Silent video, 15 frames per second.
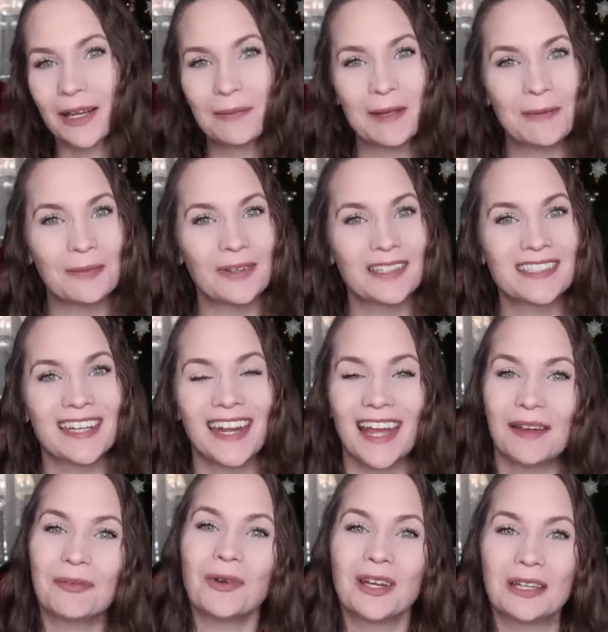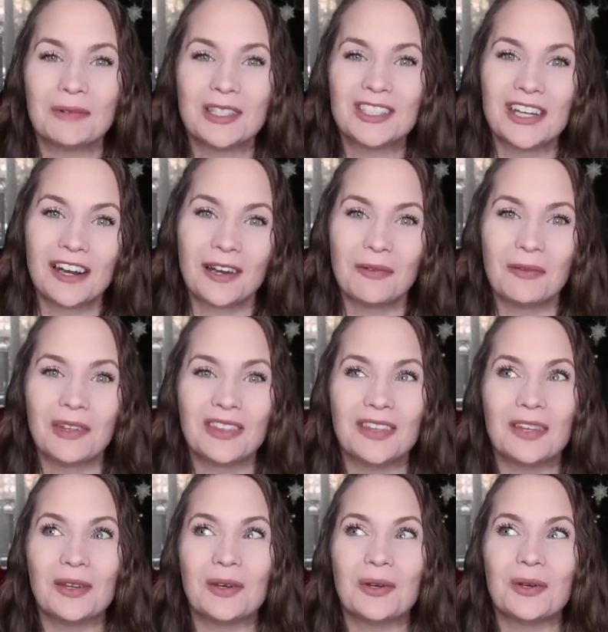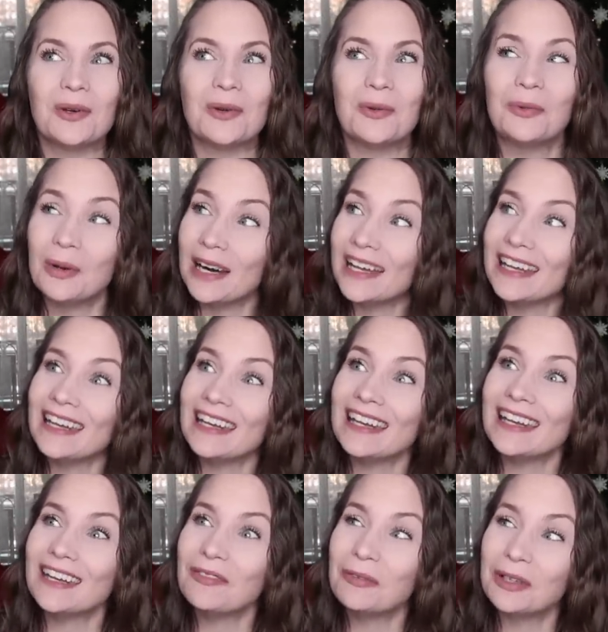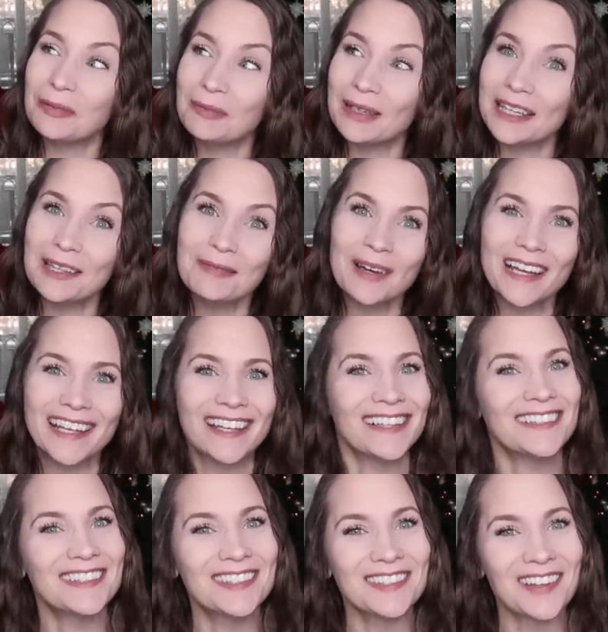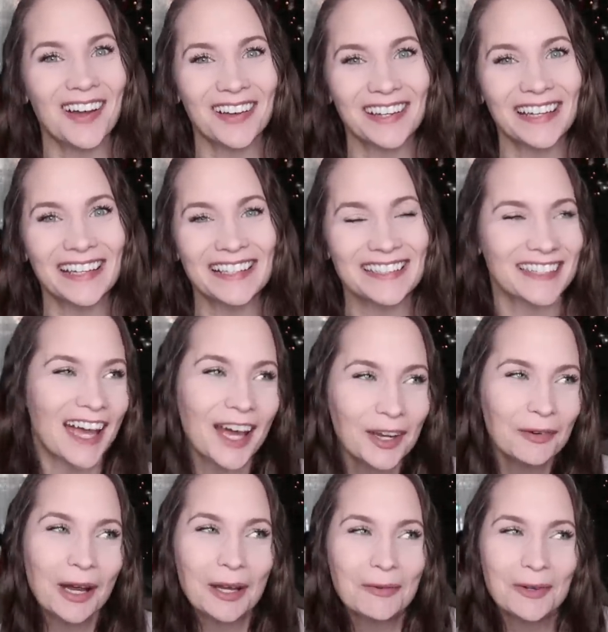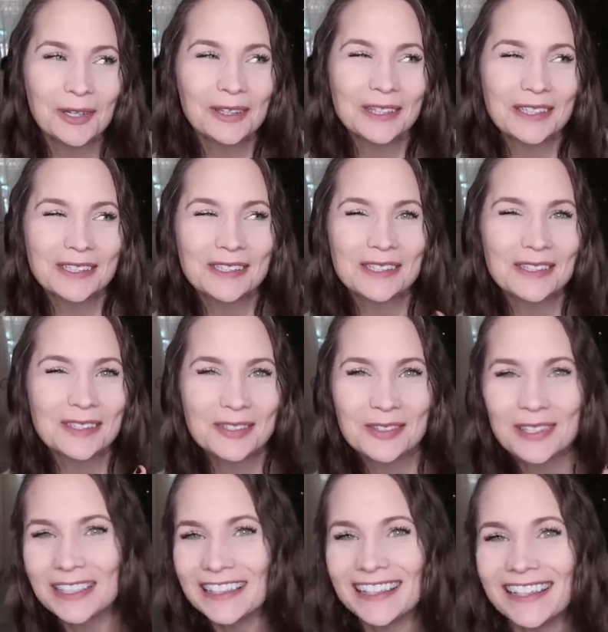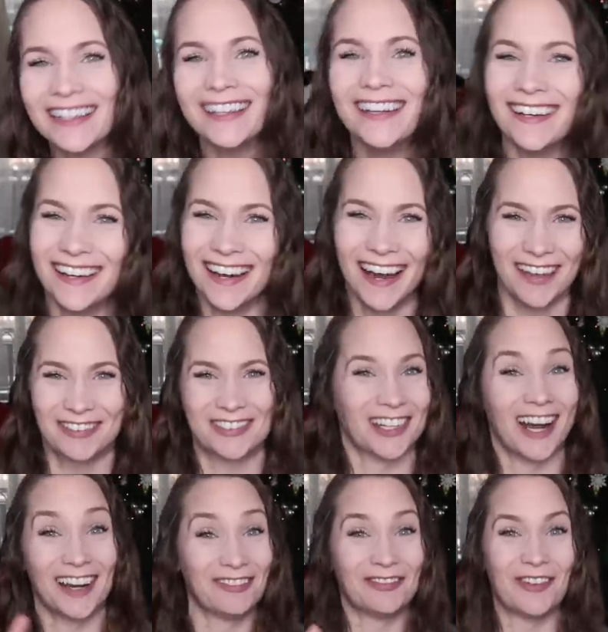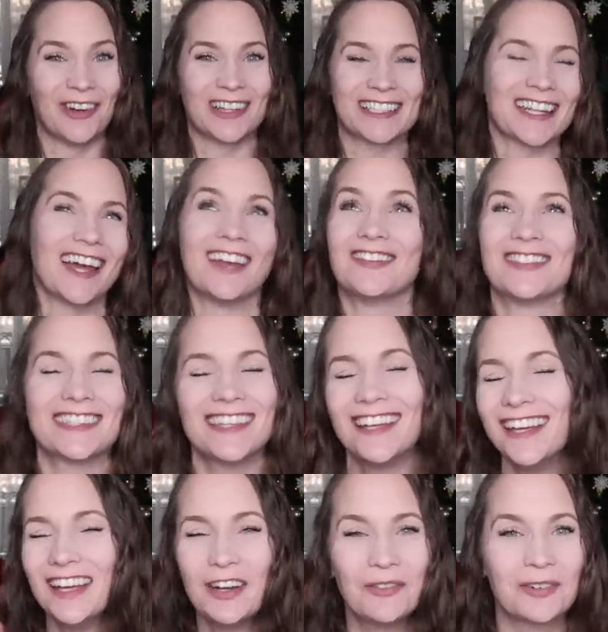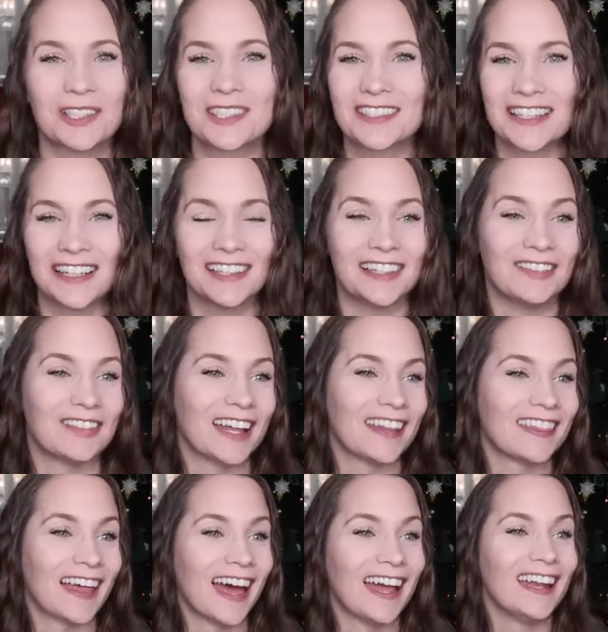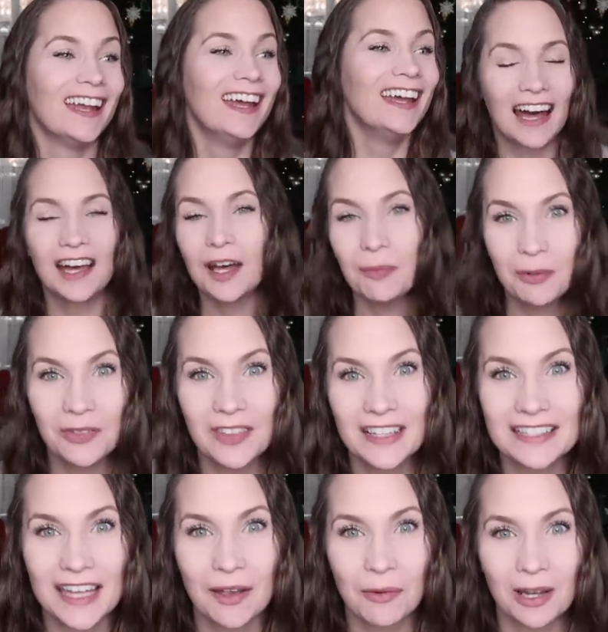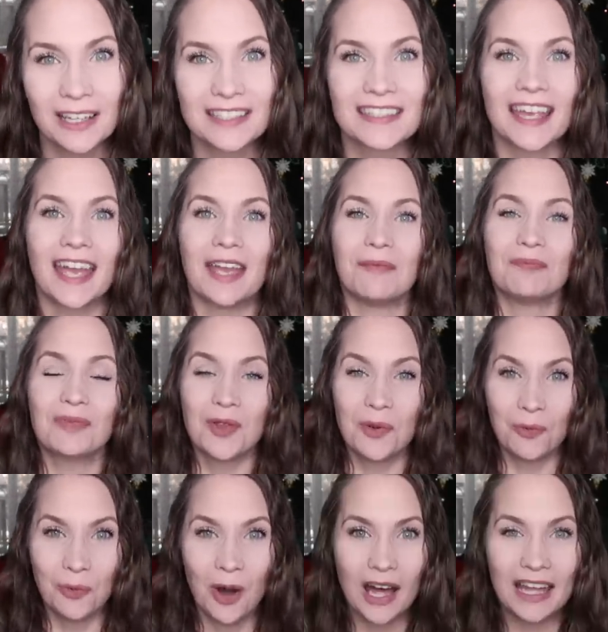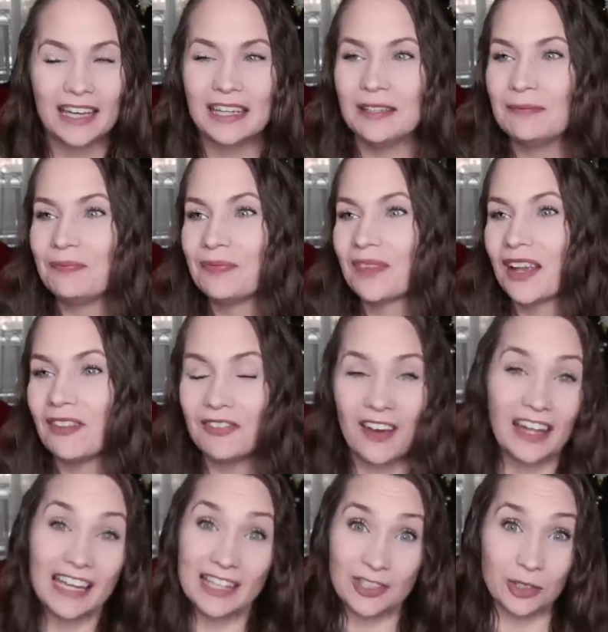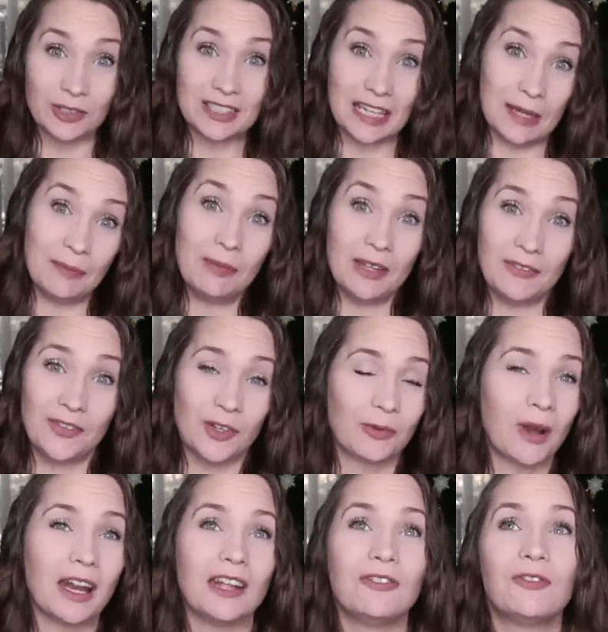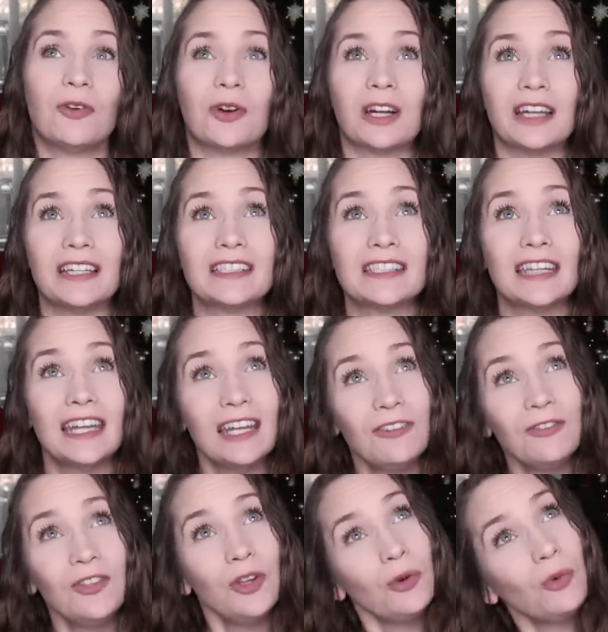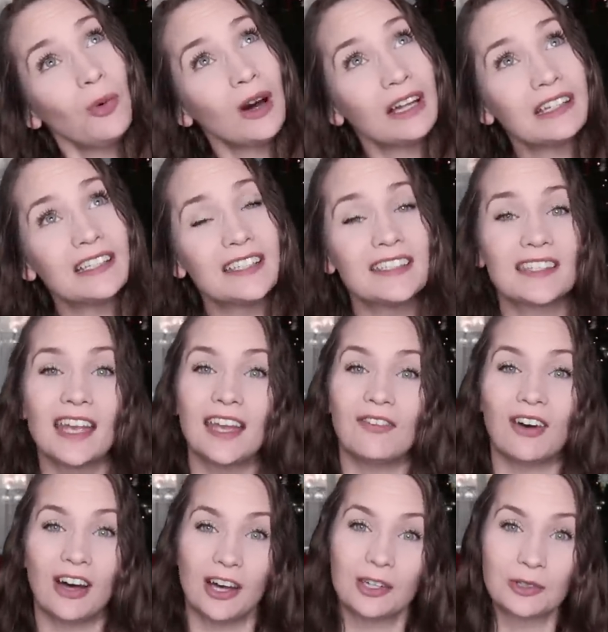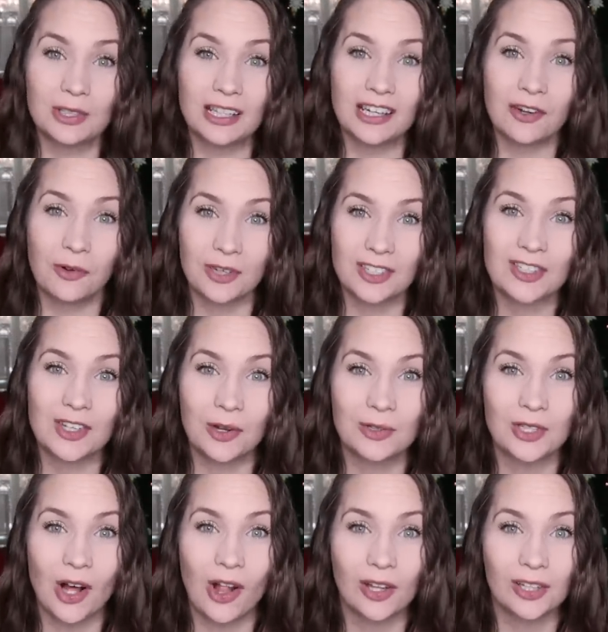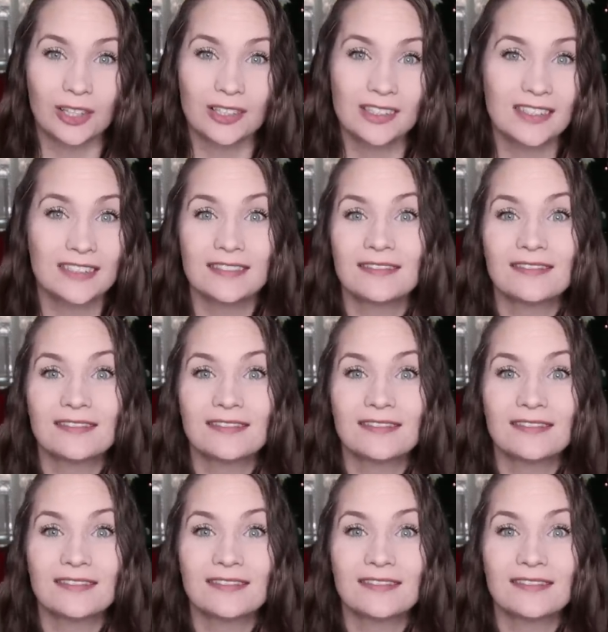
party people. Today I'm going to be sharing with you what will be in my kids' stockings. How do I word this discreetly? I've tried four times. We're just gonna leave it at that. A couple things I wanna say. One, financial tip if you're ready for it. If you want to save a hundred or so dollars,